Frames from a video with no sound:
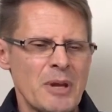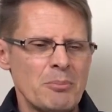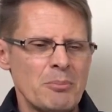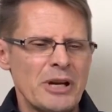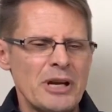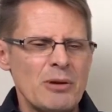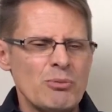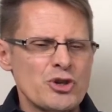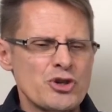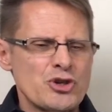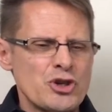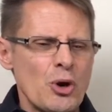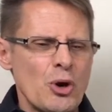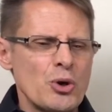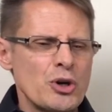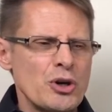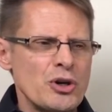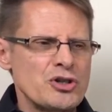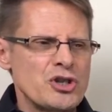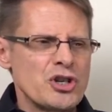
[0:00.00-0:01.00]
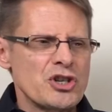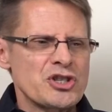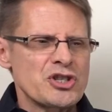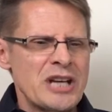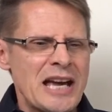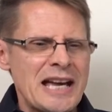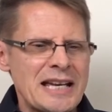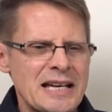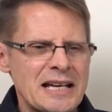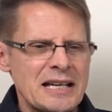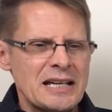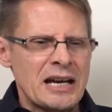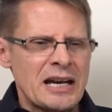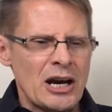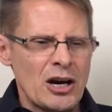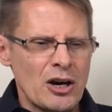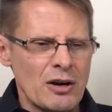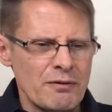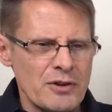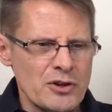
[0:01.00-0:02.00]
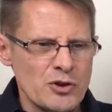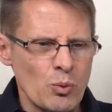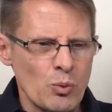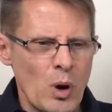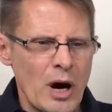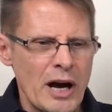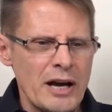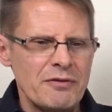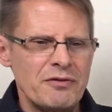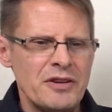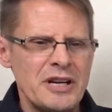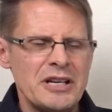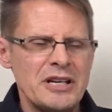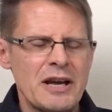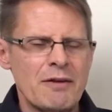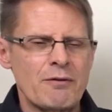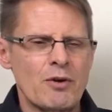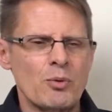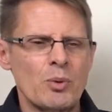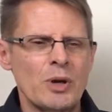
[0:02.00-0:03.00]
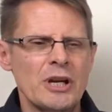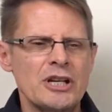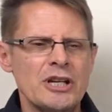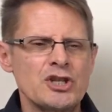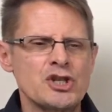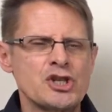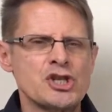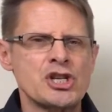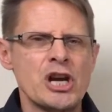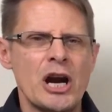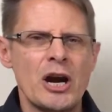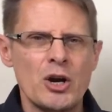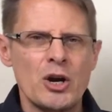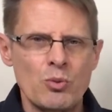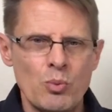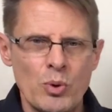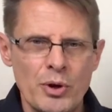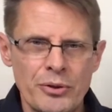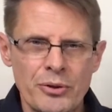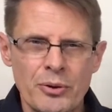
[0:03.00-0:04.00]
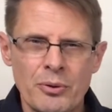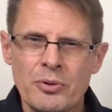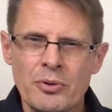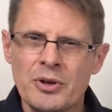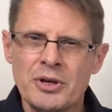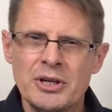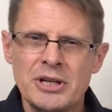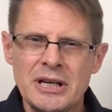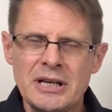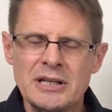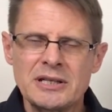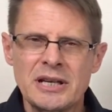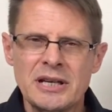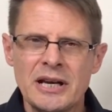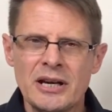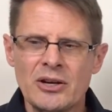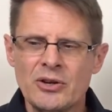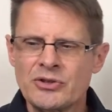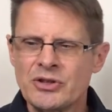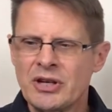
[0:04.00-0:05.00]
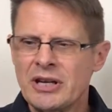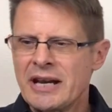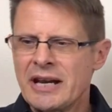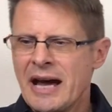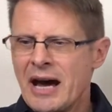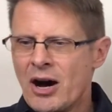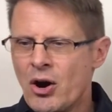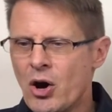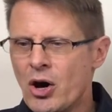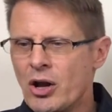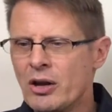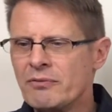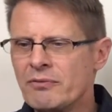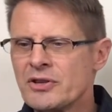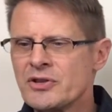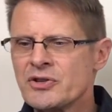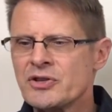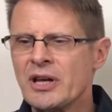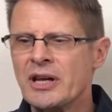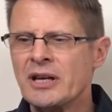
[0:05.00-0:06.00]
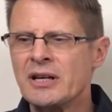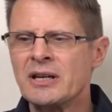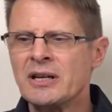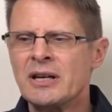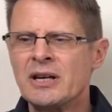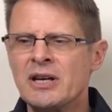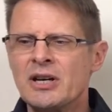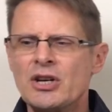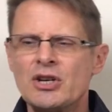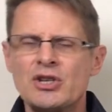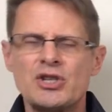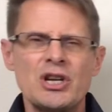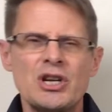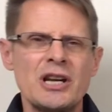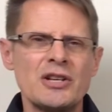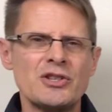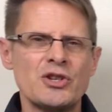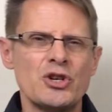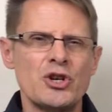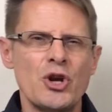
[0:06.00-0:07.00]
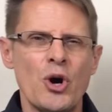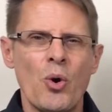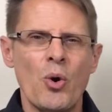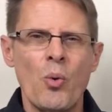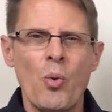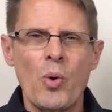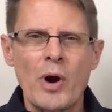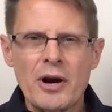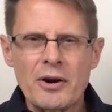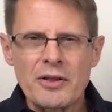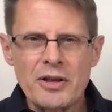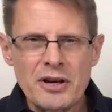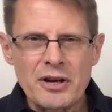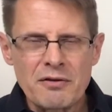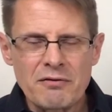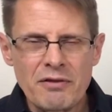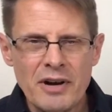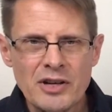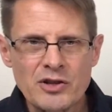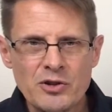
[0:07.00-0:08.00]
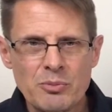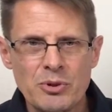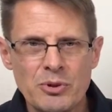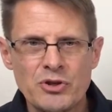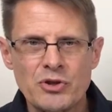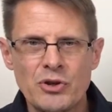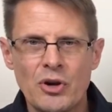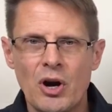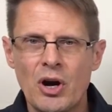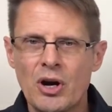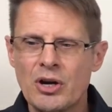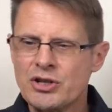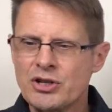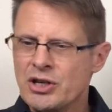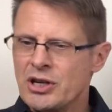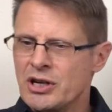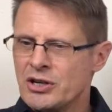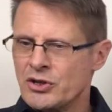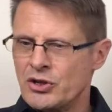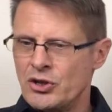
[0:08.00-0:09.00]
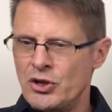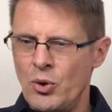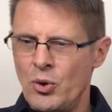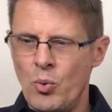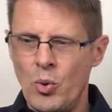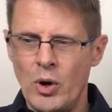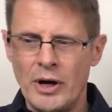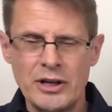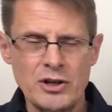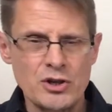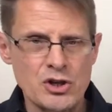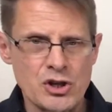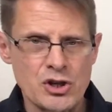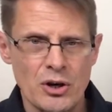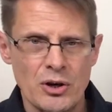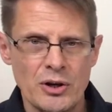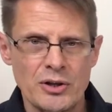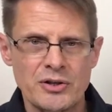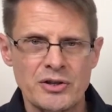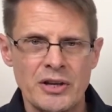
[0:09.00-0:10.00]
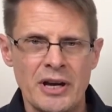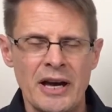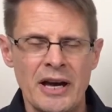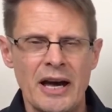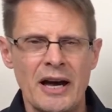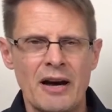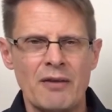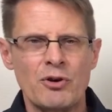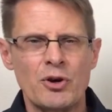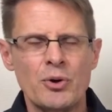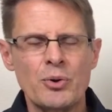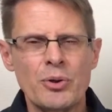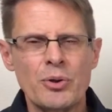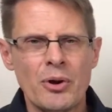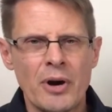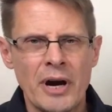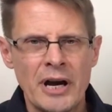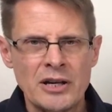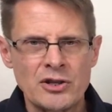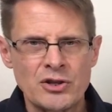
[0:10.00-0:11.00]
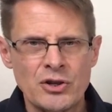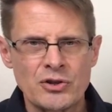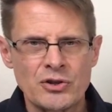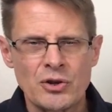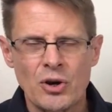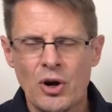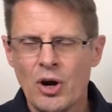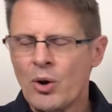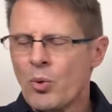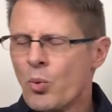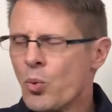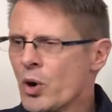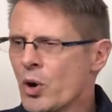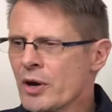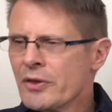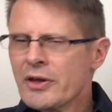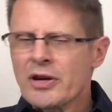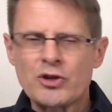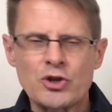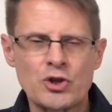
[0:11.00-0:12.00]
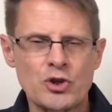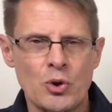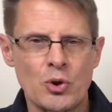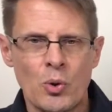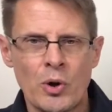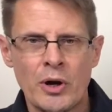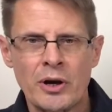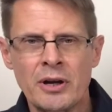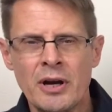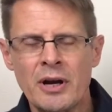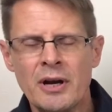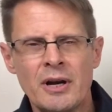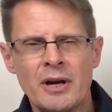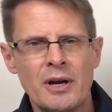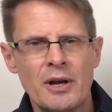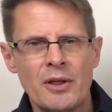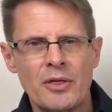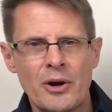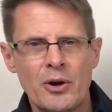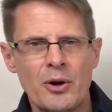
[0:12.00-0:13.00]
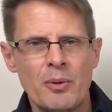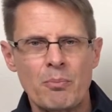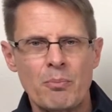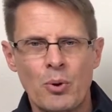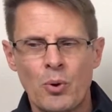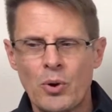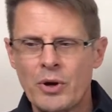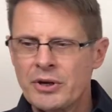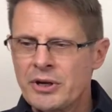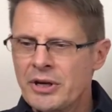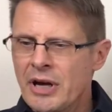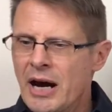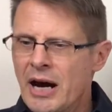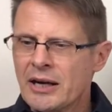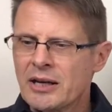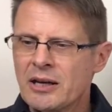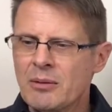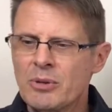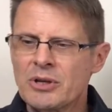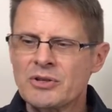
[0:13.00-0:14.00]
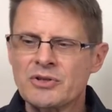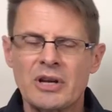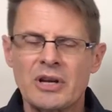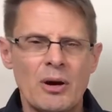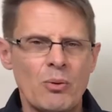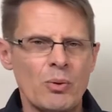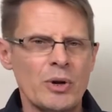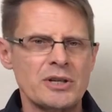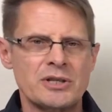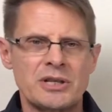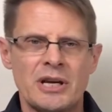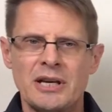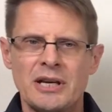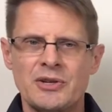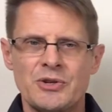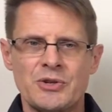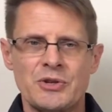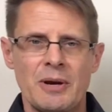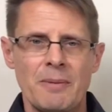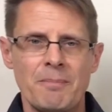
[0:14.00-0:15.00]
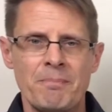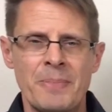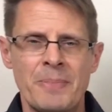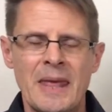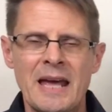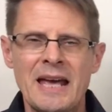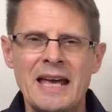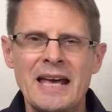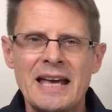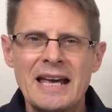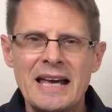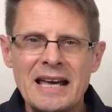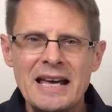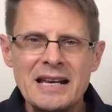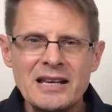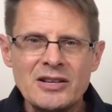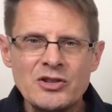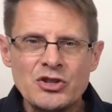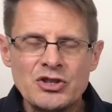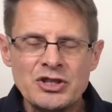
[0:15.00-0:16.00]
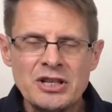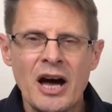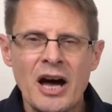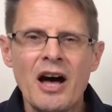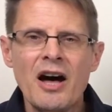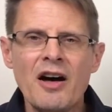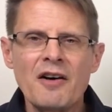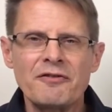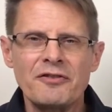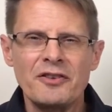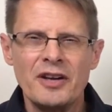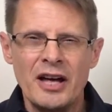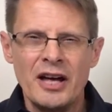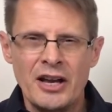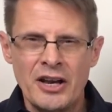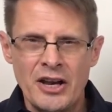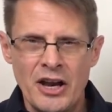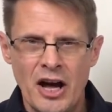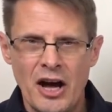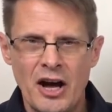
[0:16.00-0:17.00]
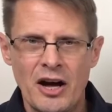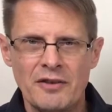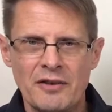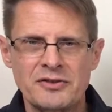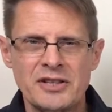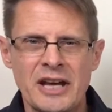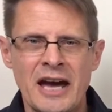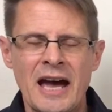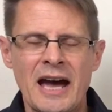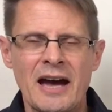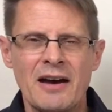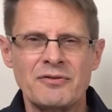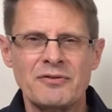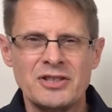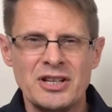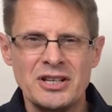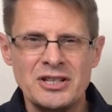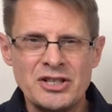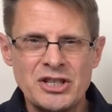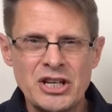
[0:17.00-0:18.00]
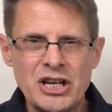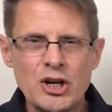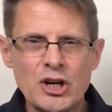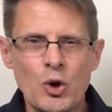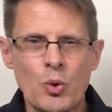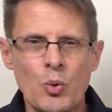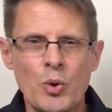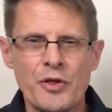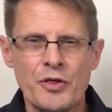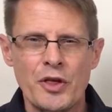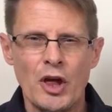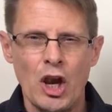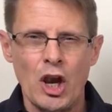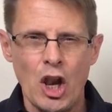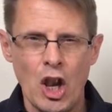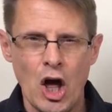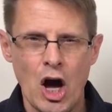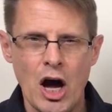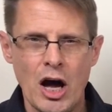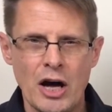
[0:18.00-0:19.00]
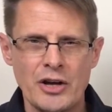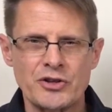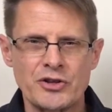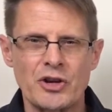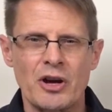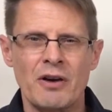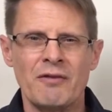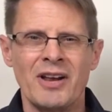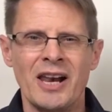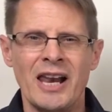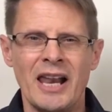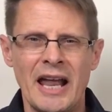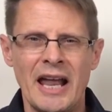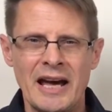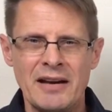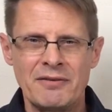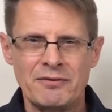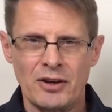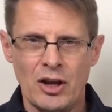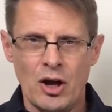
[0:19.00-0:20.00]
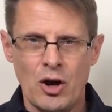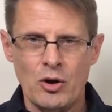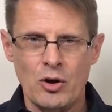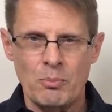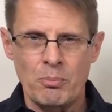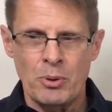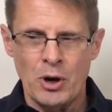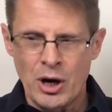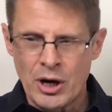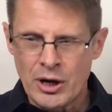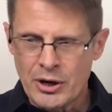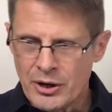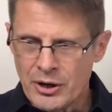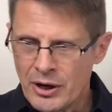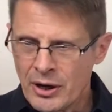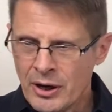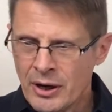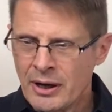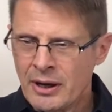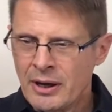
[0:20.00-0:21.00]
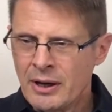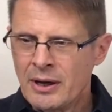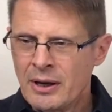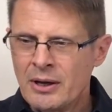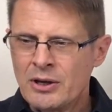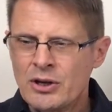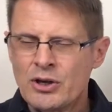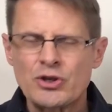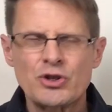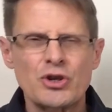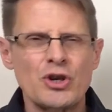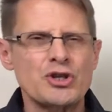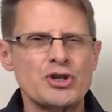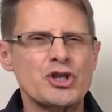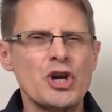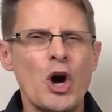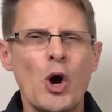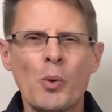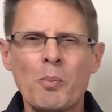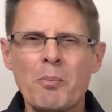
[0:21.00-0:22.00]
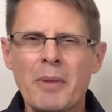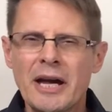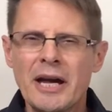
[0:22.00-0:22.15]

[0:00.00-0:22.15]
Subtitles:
But he was so good just taking care of his wife, he never really shared with her the details. And now all of a sudden, she doesn't know where the investments are. She doesn't know what insurance they have, who their agents are, where they're storing their important documents. And I want to tell you something. It is tough enough to have to deal with the loss of a lifelong partner. So don't